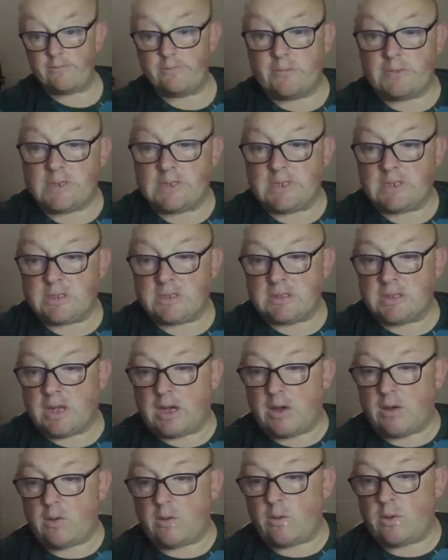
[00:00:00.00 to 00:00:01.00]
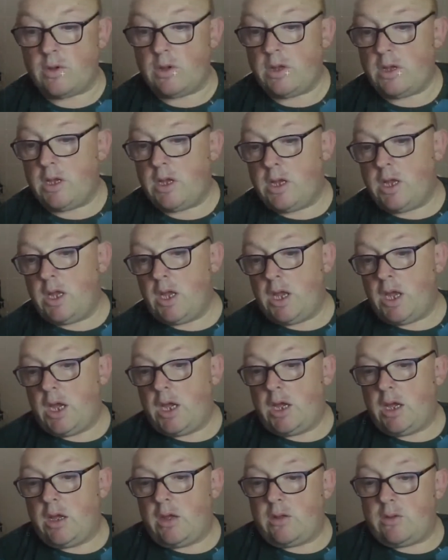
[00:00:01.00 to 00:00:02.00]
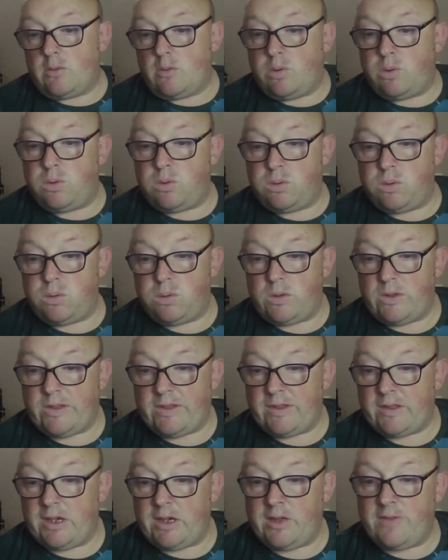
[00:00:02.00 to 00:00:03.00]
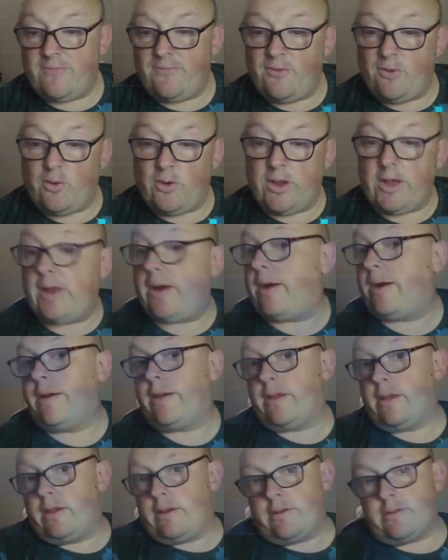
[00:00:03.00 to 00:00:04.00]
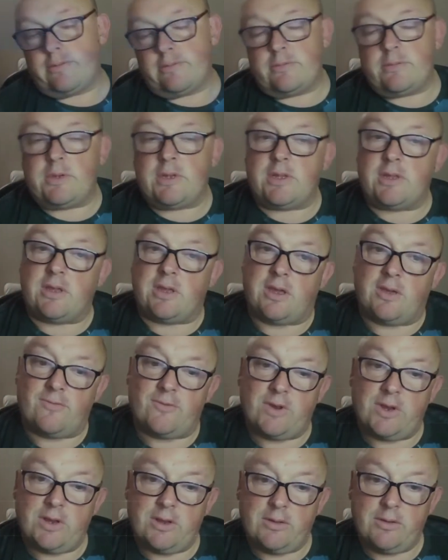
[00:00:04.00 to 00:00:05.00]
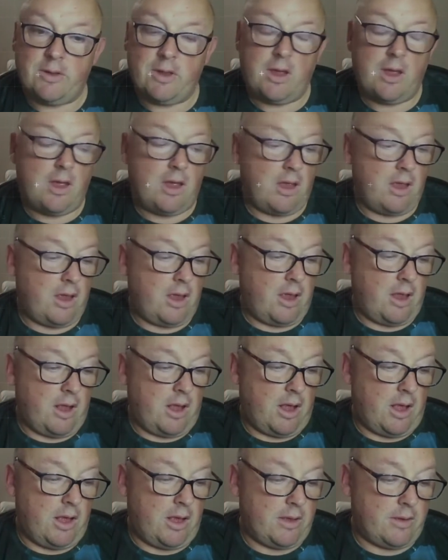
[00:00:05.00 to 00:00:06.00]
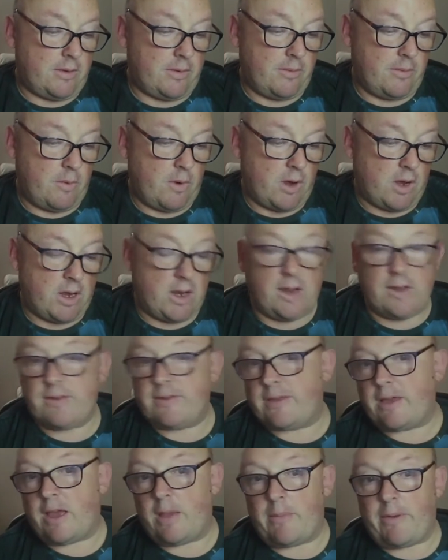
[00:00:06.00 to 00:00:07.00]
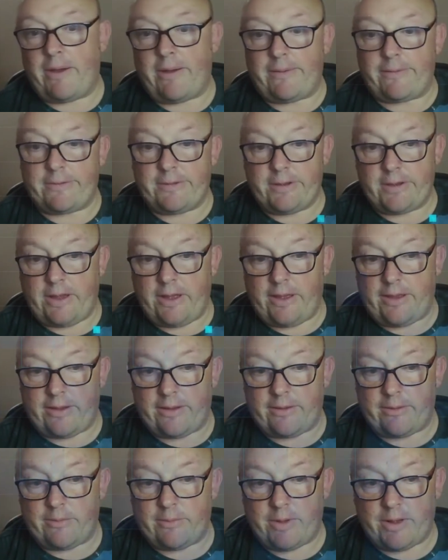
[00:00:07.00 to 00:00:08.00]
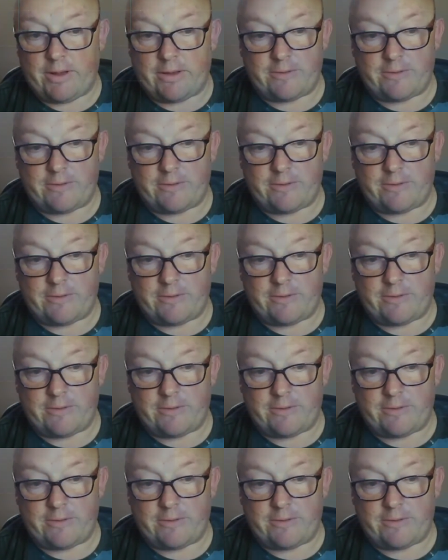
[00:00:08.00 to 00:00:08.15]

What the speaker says: it's now 6:49 in the evening. What can I say about today? Well,